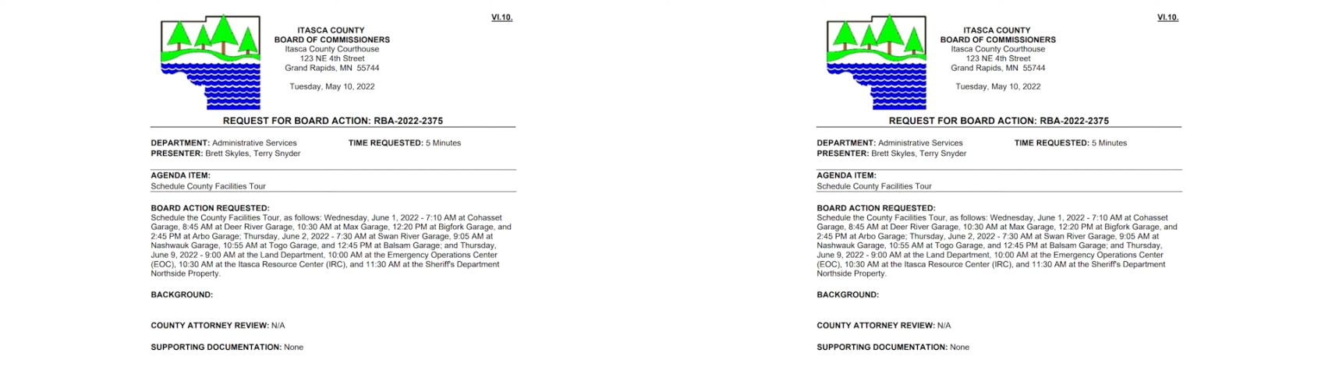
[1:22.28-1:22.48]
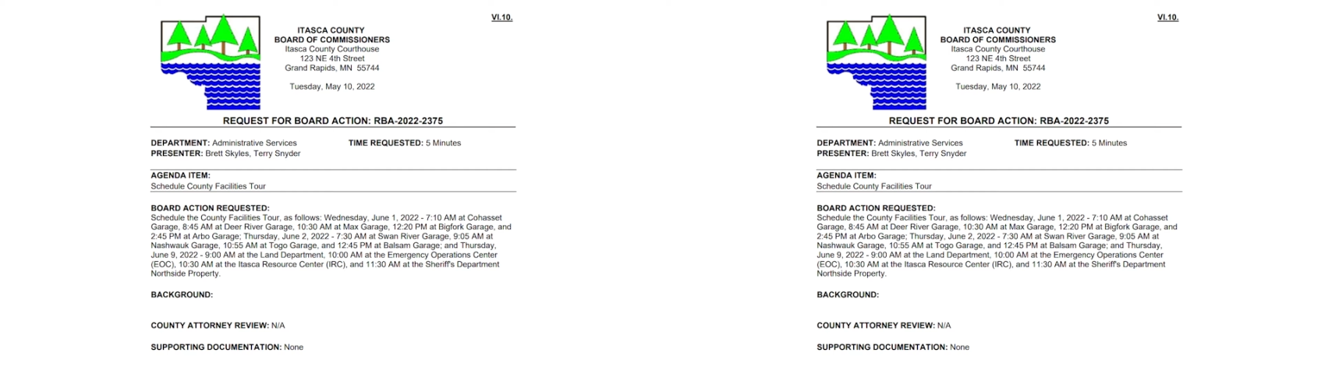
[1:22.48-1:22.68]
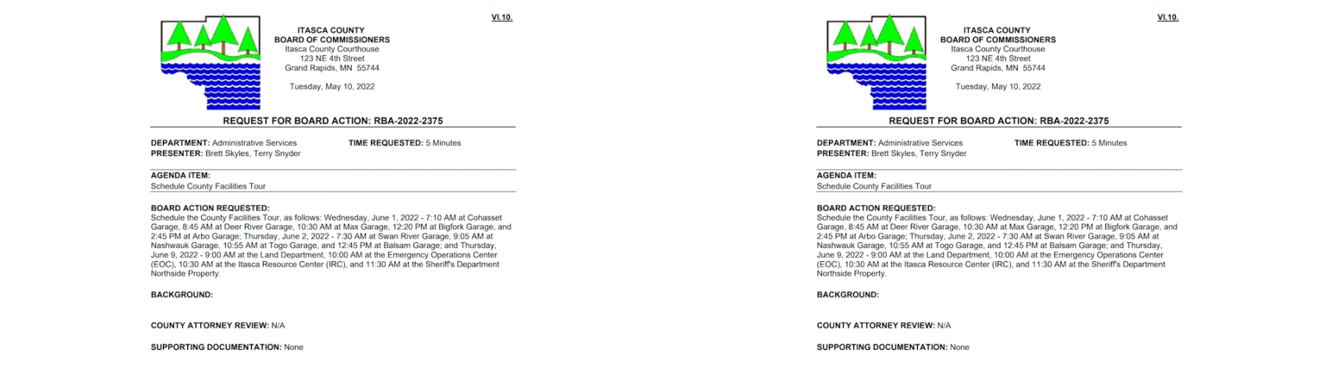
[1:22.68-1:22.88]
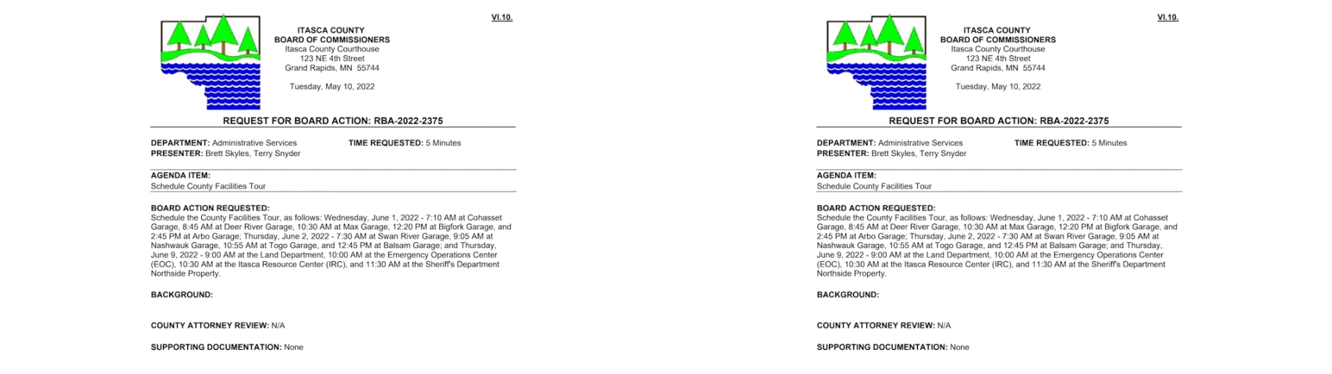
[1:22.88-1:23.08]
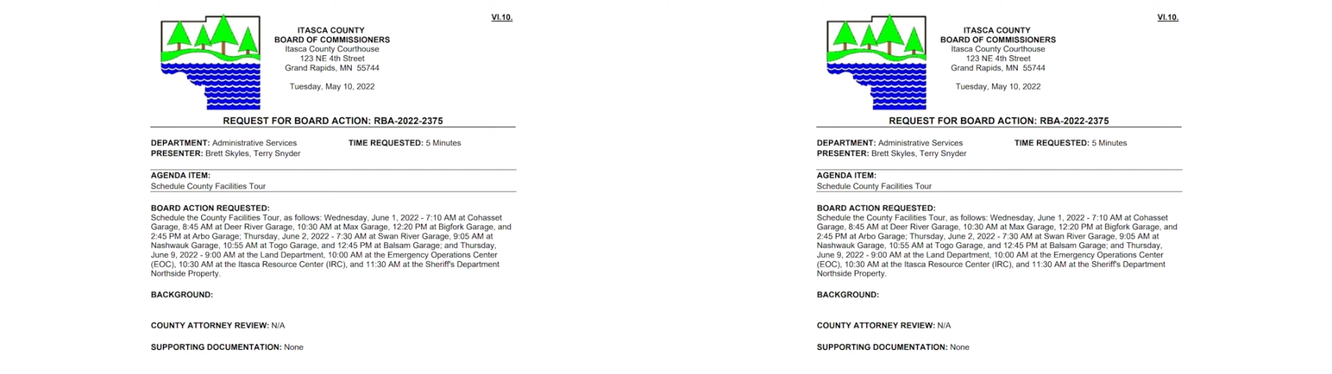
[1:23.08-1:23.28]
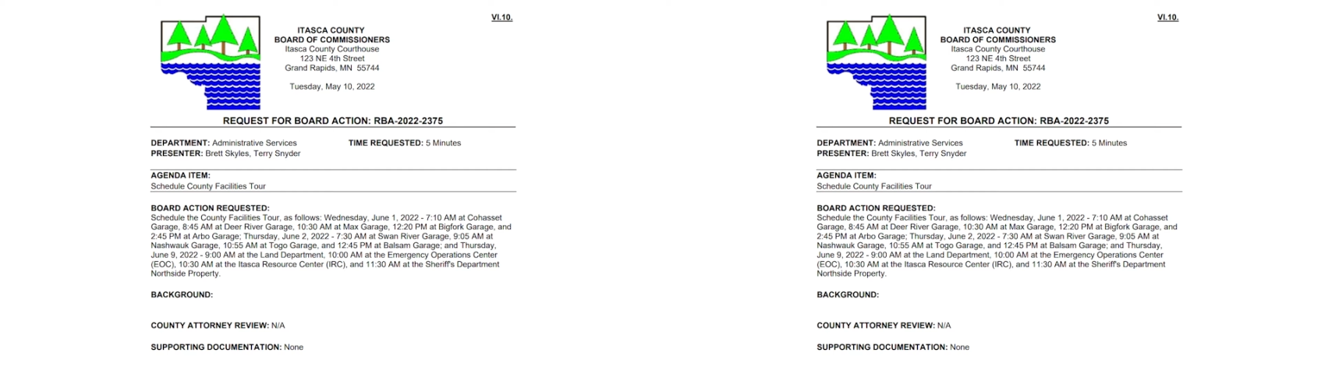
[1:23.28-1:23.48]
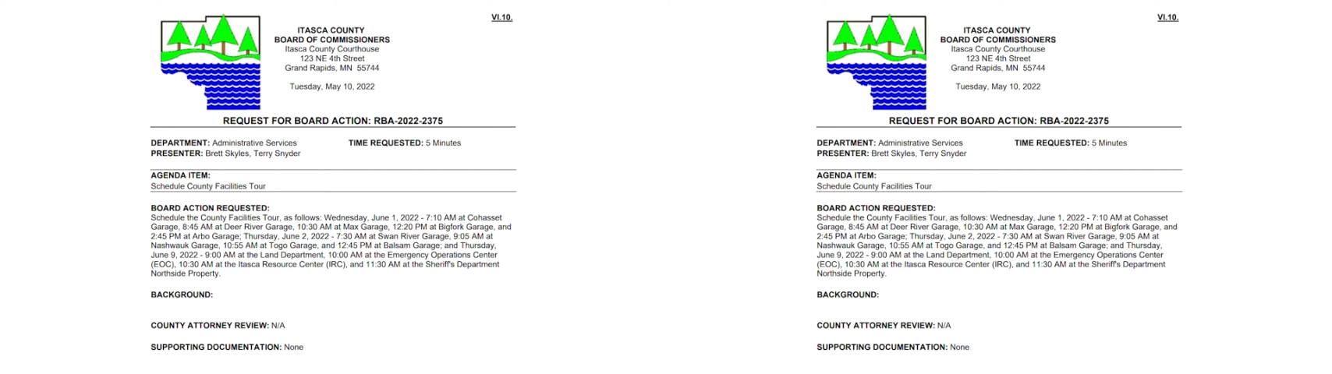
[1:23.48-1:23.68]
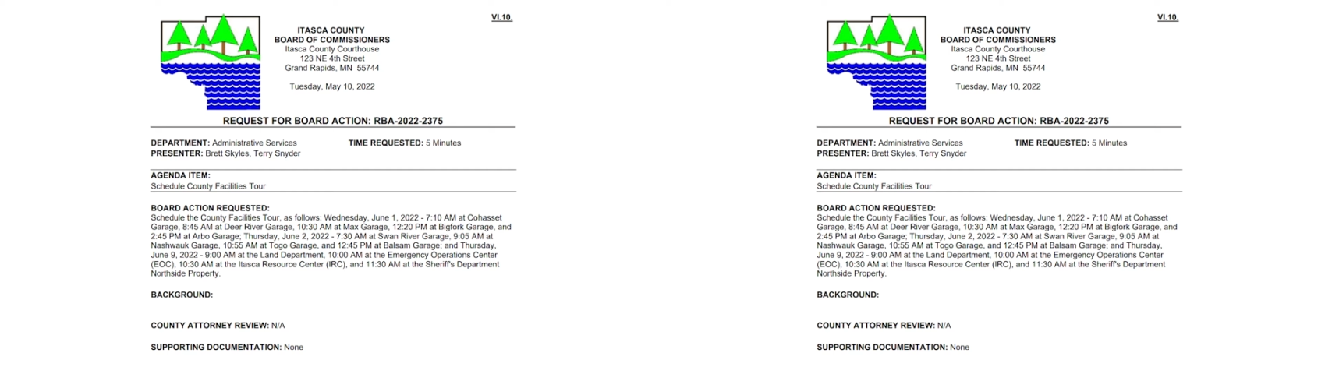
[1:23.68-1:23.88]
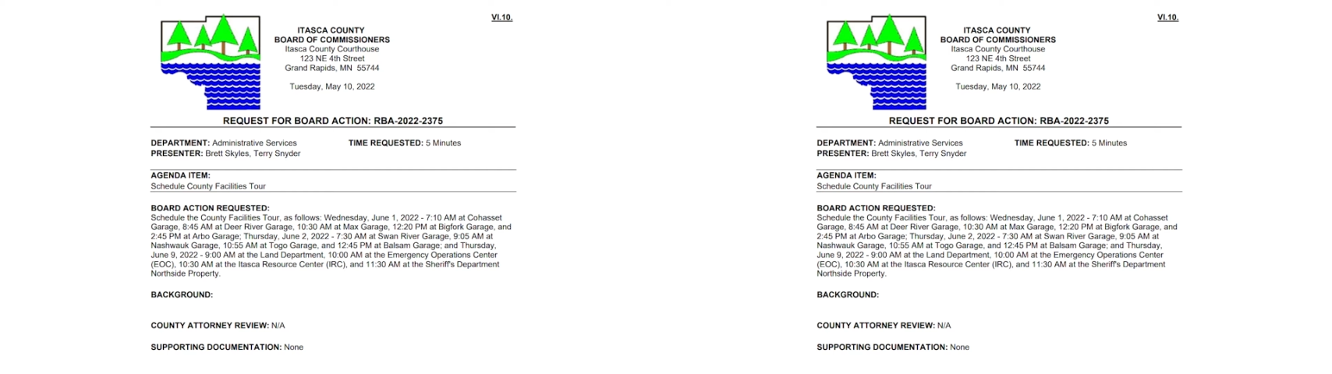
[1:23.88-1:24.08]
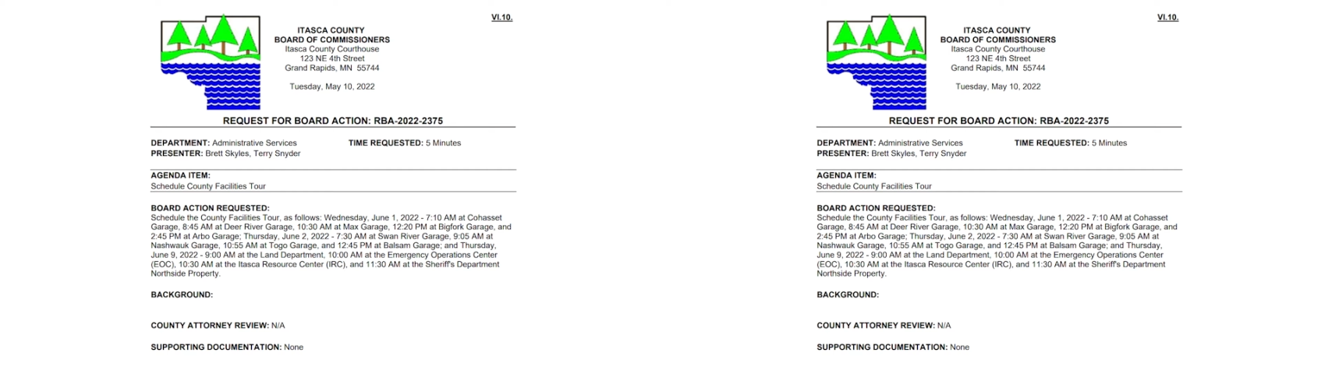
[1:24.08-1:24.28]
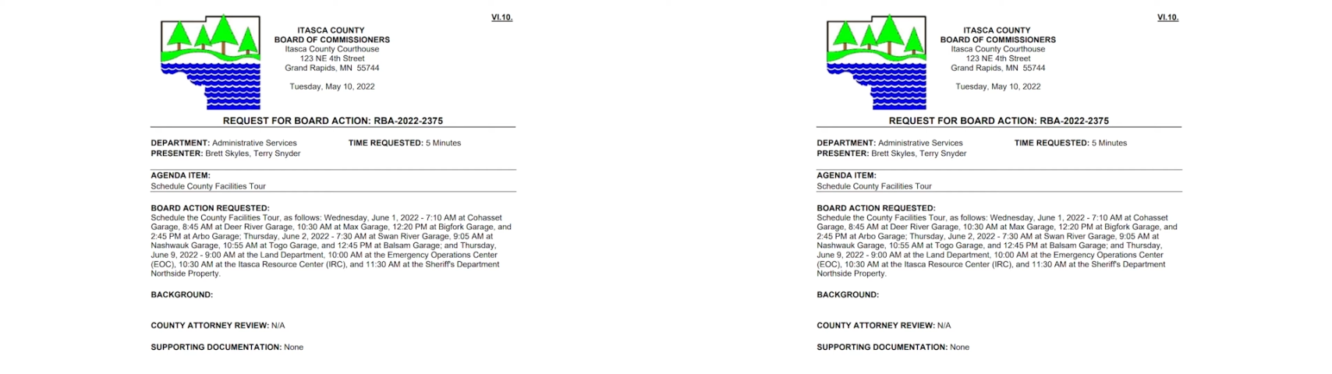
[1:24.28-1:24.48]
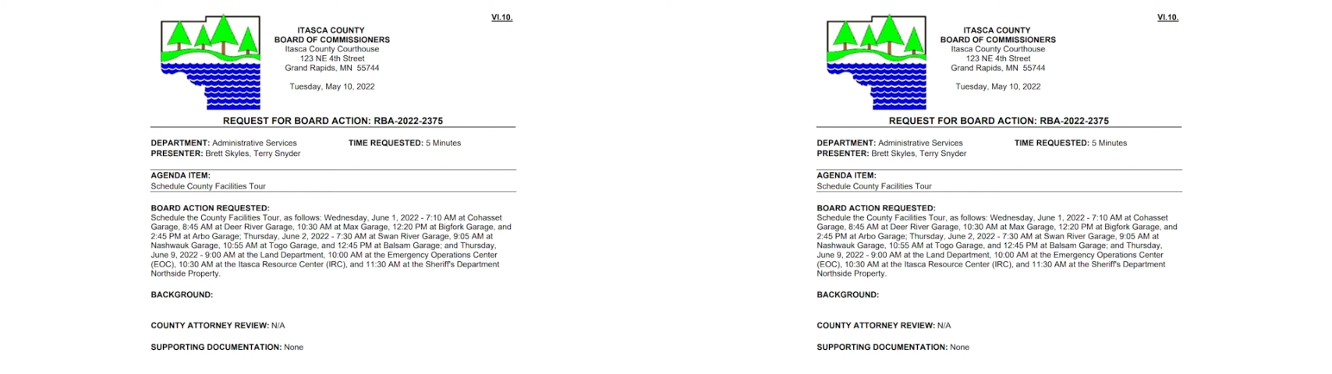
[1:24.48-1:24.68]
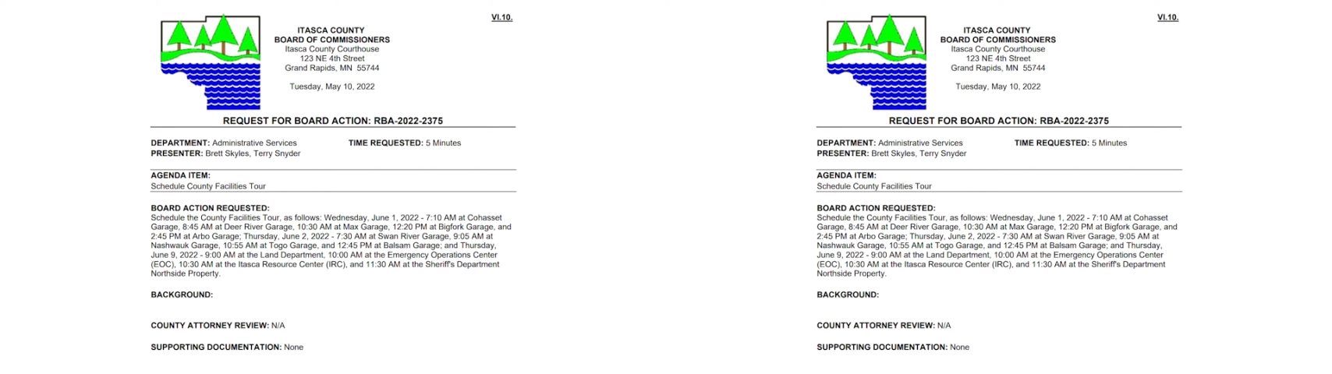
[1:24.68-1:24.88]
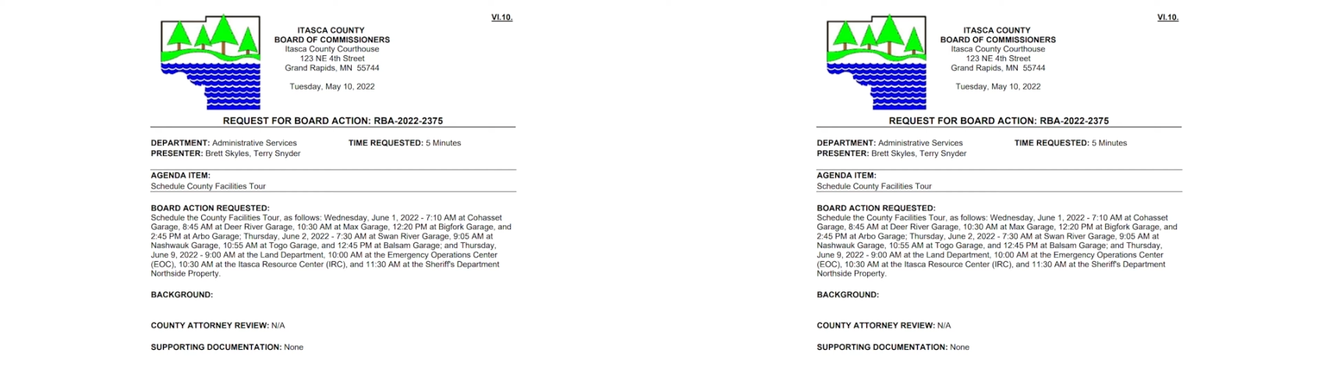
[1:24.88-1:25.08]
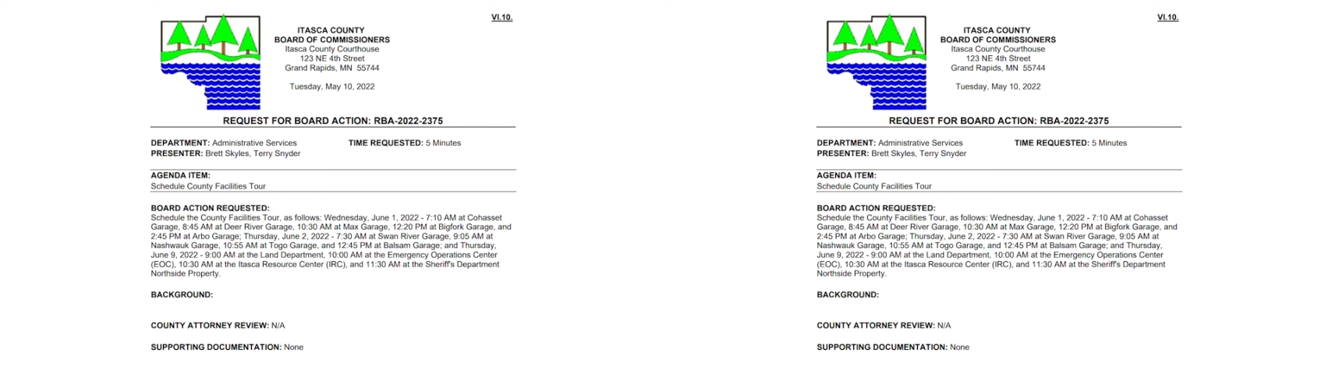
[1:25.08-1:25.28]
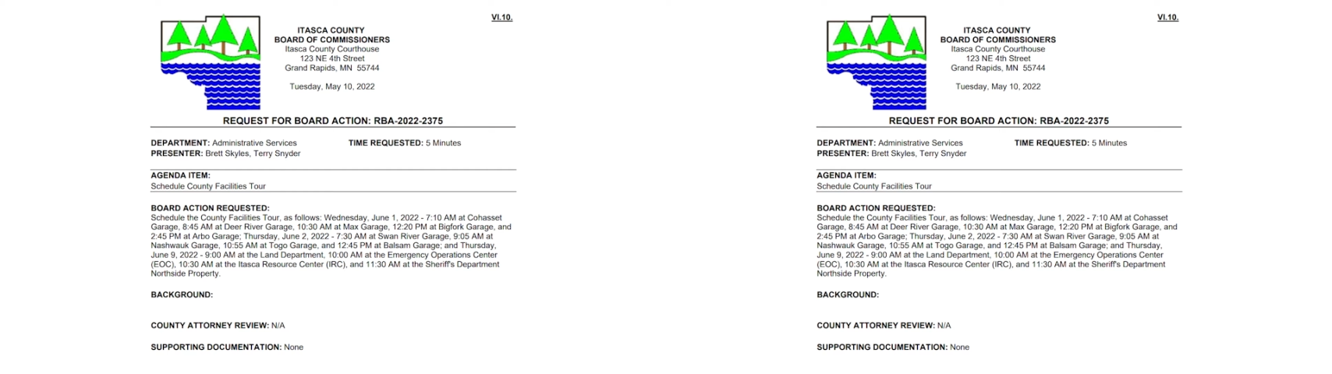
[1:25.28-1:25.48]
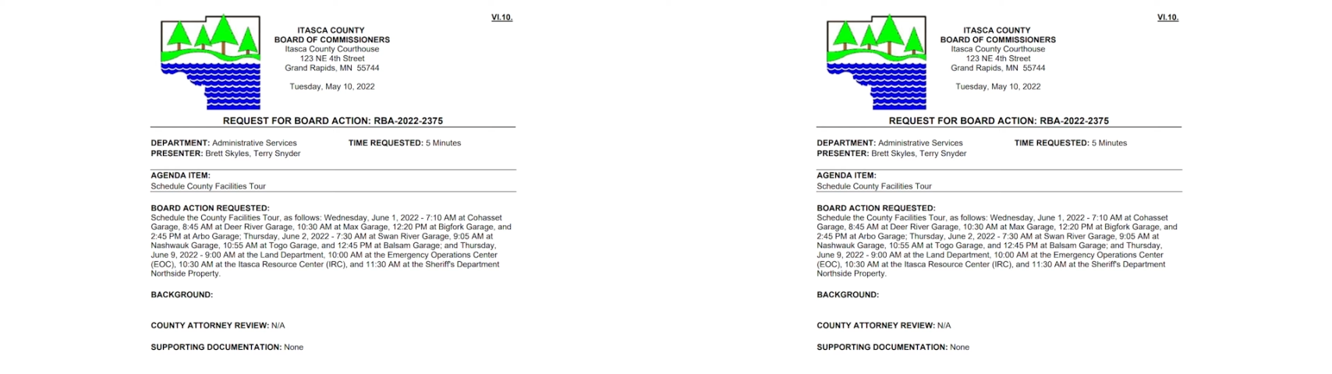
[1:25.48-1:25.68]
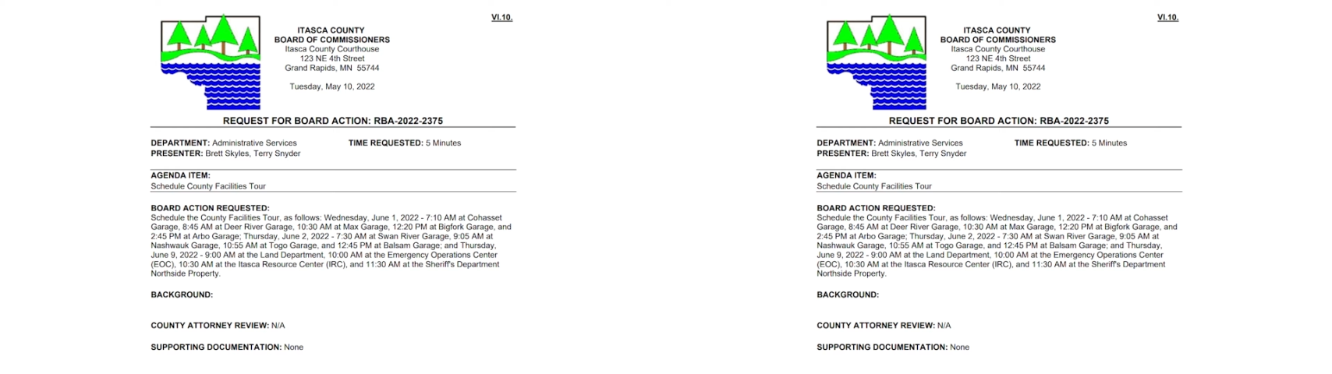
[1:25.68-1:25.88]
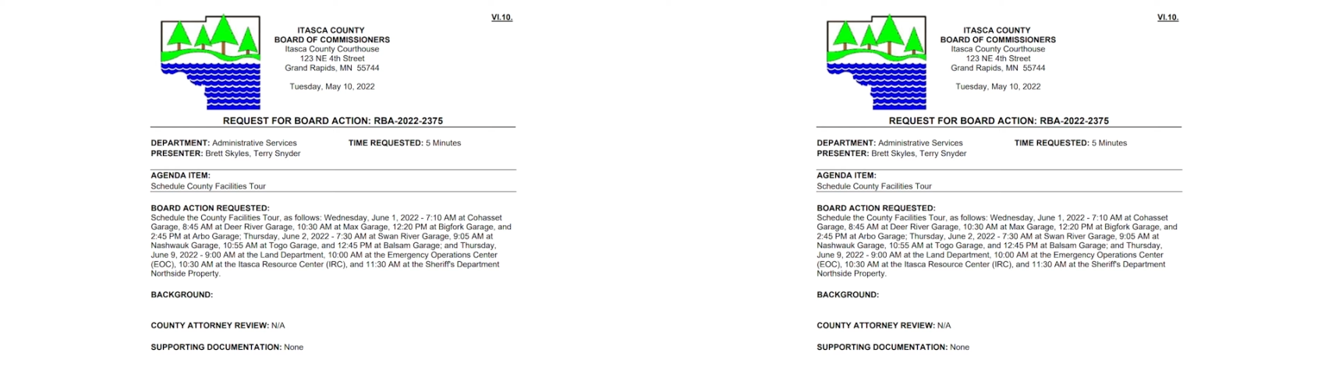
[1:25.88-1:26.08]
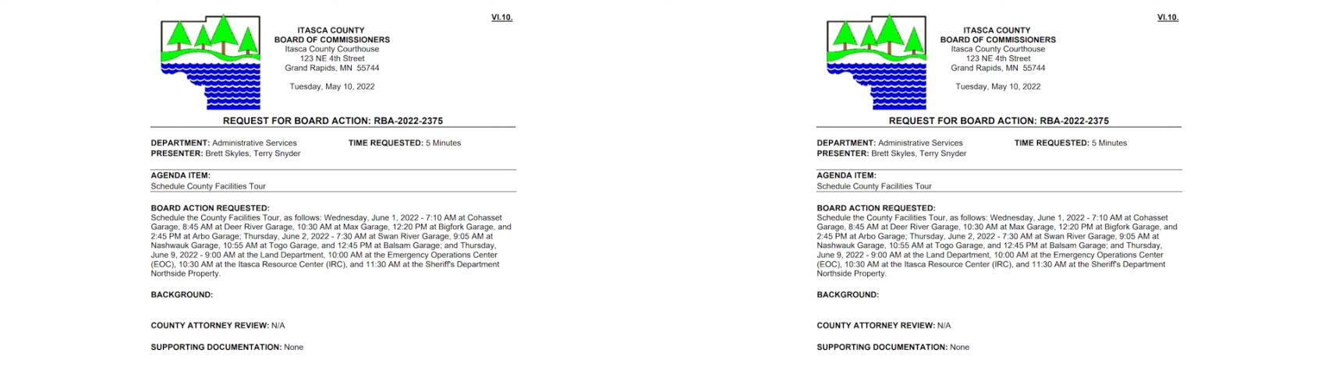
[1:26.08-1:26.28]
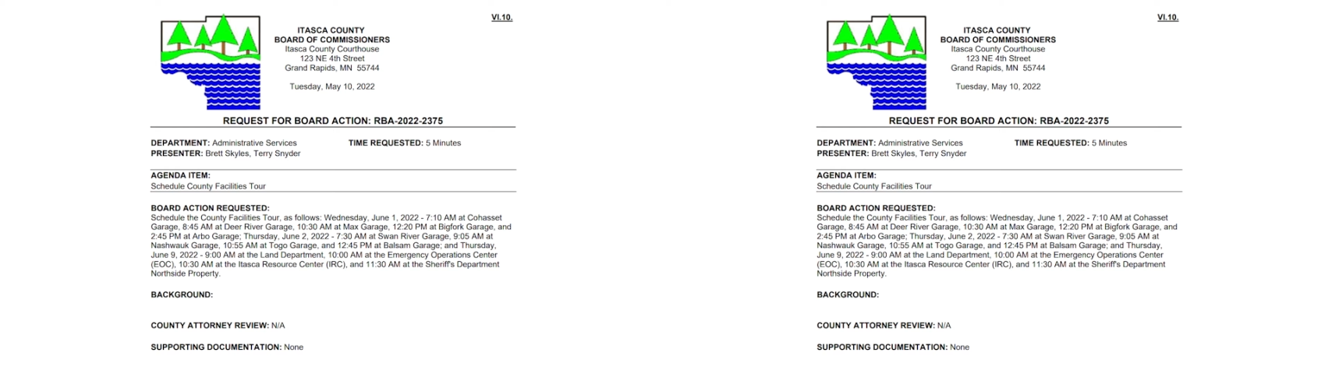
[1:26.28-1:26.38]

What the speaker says: [unreadable: no face in view]